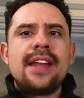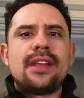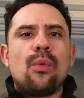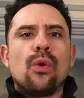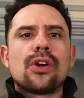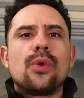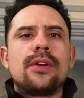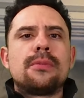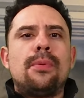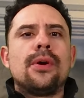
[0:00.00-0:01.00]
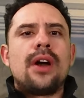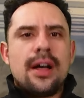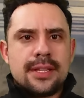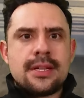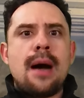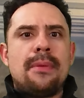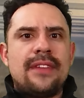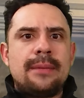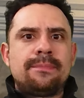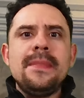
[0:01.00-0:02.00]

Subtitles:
that we're going to put on top of it.